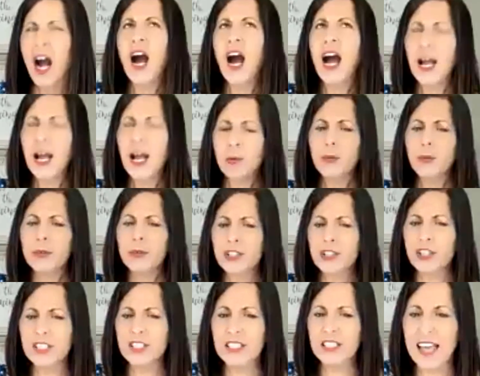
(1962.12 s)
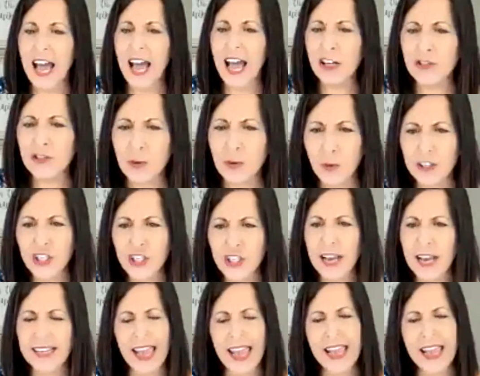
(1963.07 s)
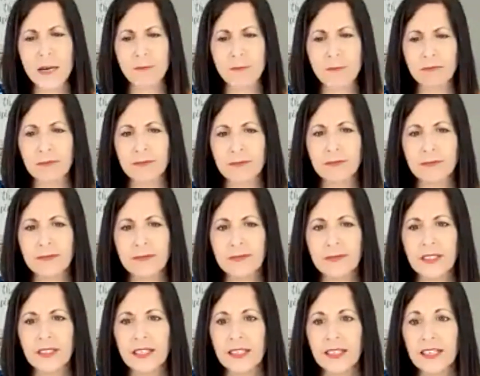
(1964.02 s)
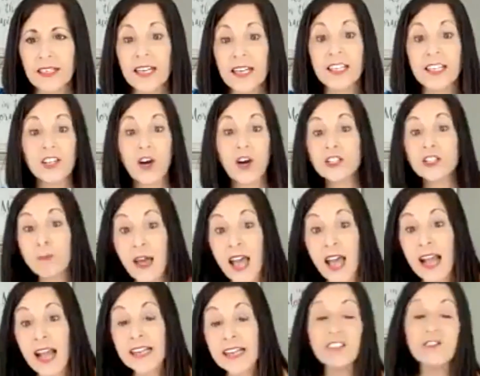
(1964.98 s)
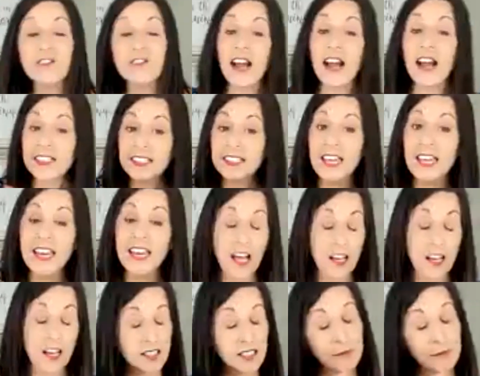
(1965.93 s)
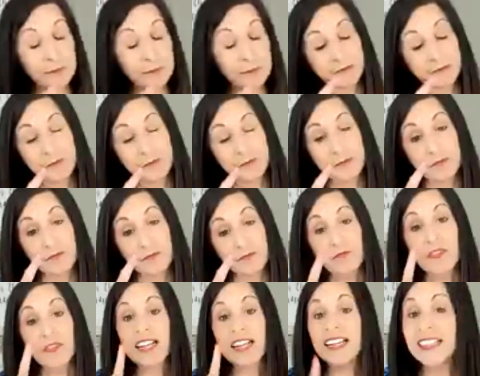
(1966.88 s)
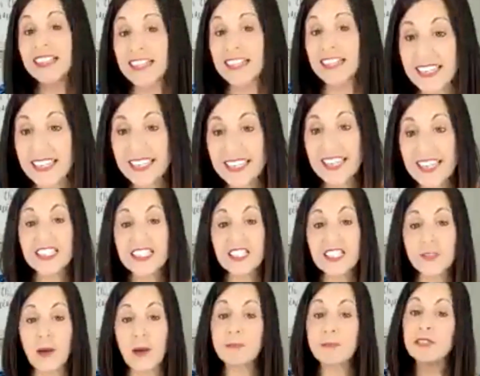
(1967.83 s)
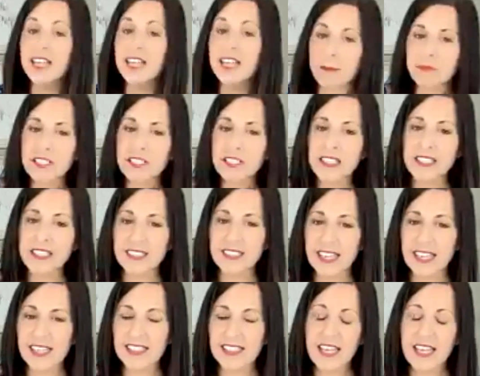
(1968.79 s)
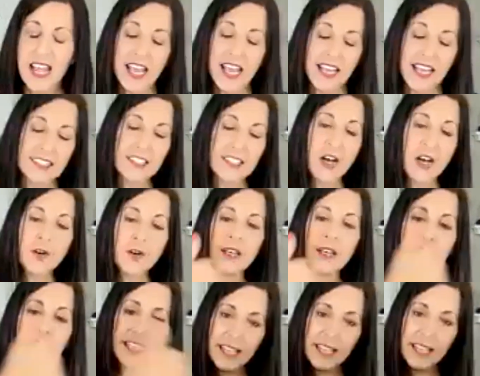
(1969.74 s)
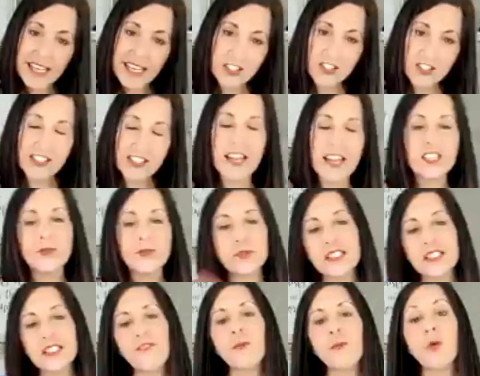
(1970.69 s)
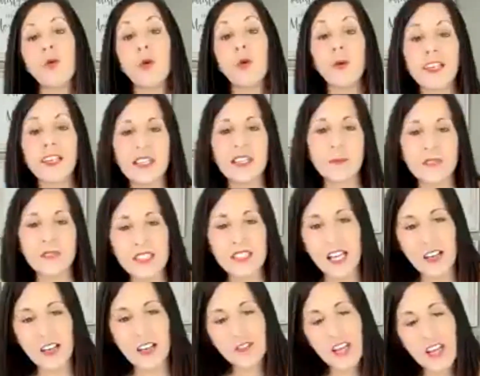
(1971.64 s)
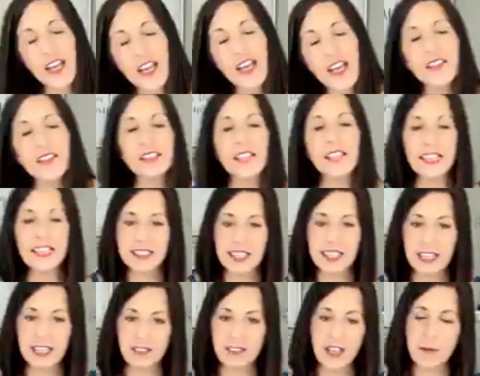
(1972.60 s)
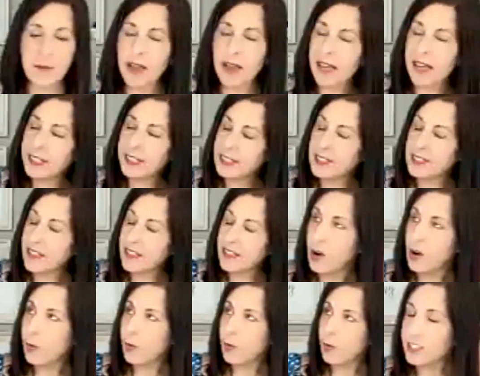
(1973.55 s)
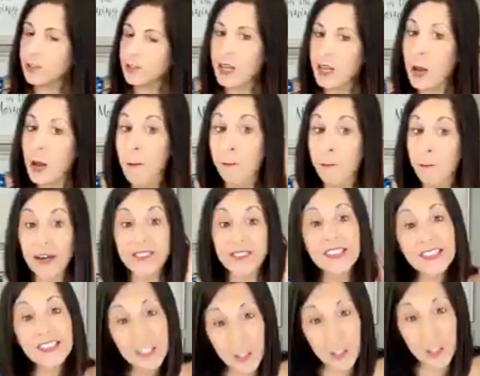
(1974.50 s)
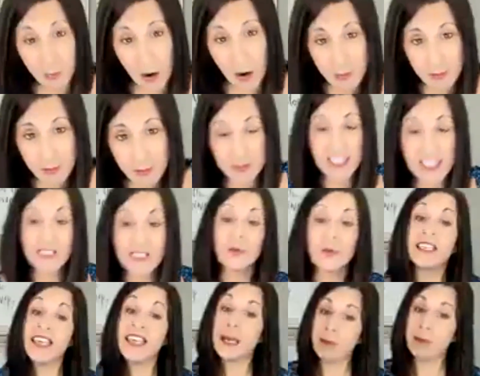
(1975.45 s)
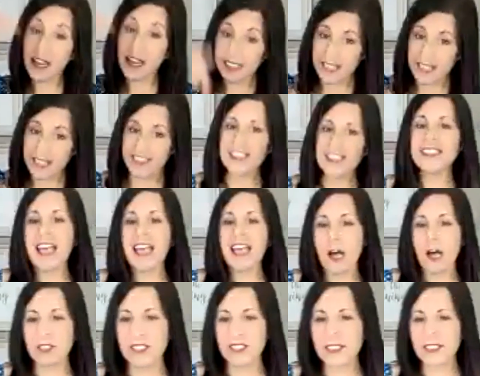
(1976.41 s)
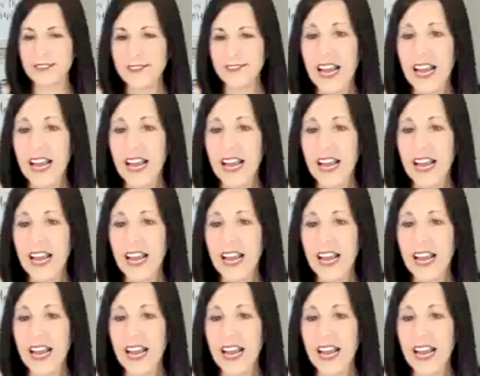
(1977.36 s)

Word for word: I will return to the house from which I came. And he goes back and he finds that house clean and swept and empty, it says. And so he enters that house with seven more wicked than himself. And the last state of that man is worse than that. But this is the problem because when he came back to this house,